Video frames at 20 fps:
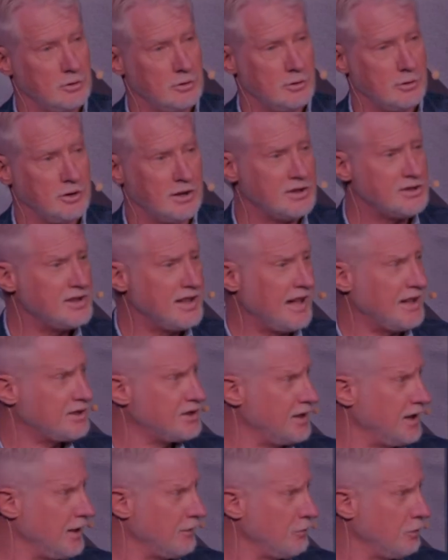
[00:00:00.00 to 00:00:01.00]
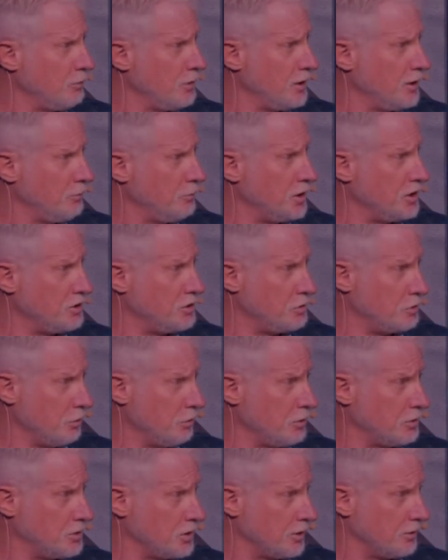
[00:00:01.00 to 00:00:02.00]
It's nasty everywhere but
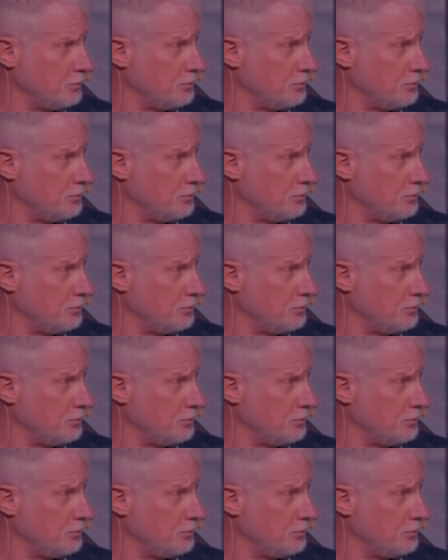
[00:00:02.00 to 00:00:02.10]
Georgia